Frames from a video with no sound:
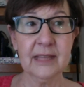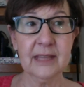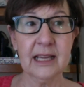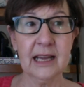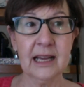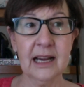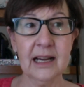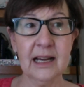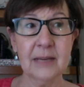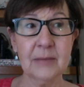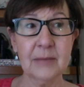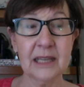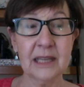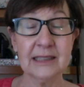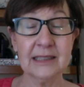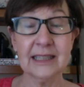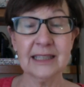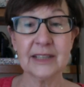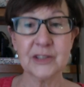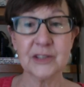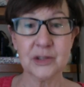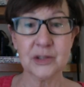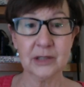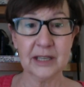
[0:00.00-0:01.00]

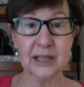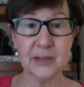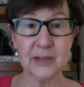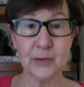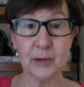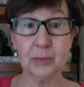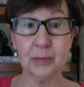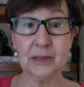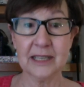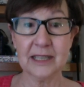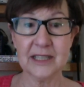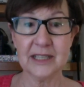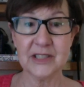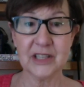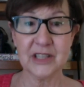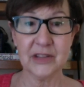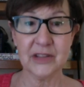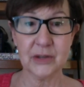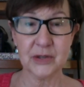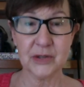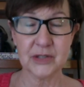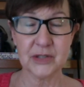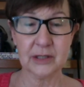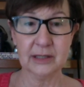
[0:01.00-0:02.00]
electrolytes,
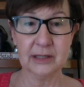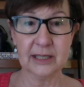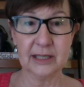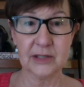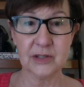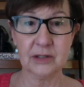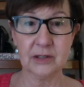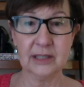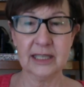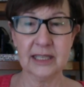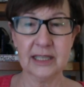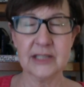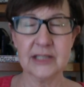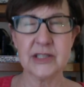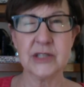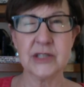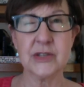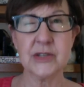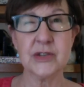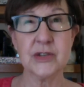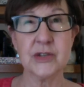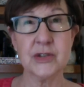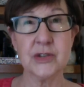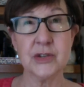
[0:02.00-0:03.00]
replacing those electrolytes
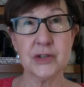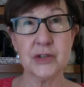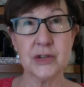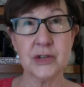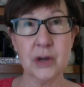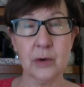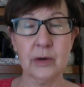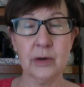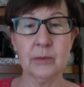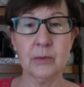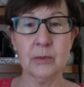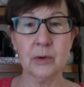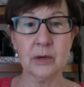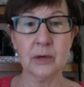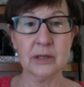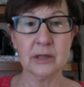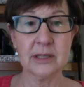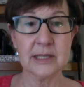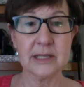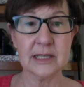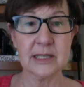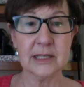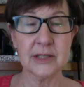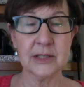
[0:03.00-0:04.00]
is so
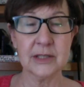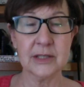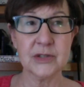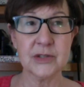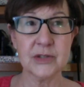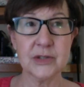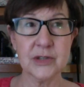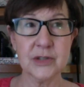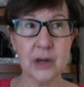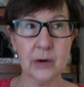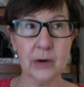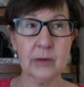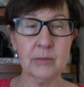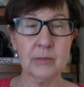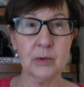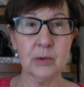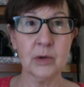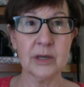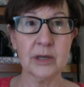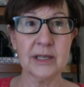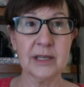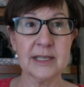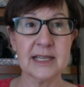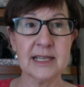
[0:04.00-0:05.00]
important. It's so
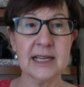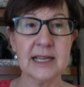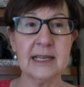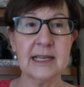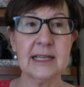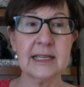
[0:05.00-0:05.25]
important.